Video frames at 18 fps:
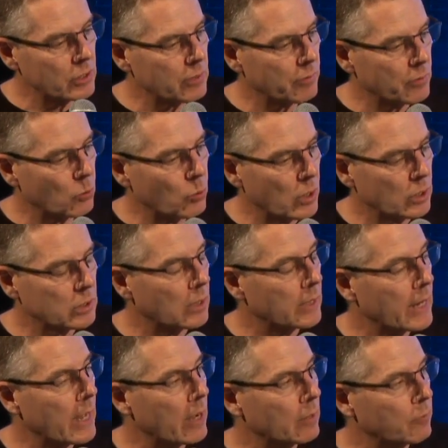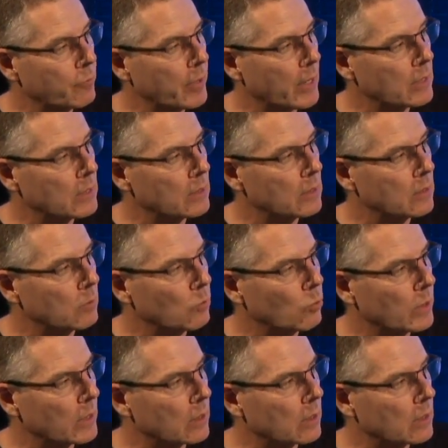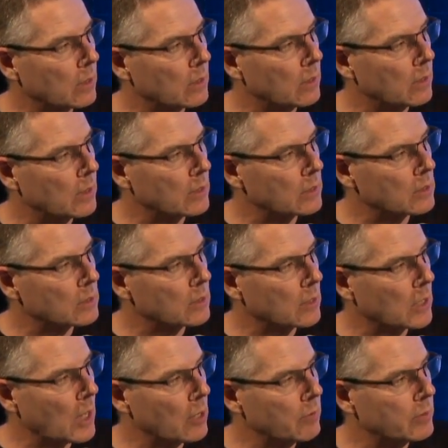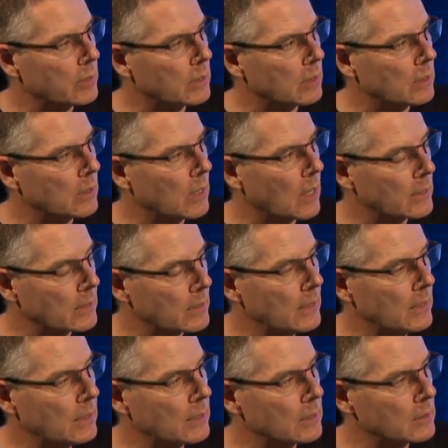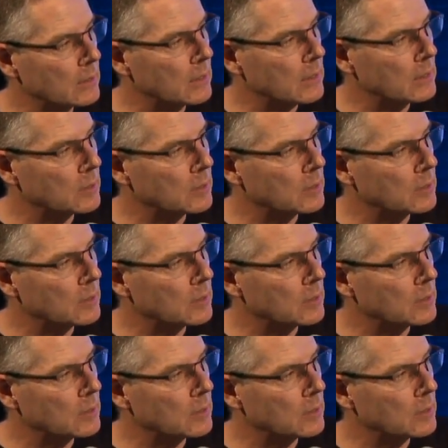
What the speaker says: of the world are now infected with this COVID-19 disease.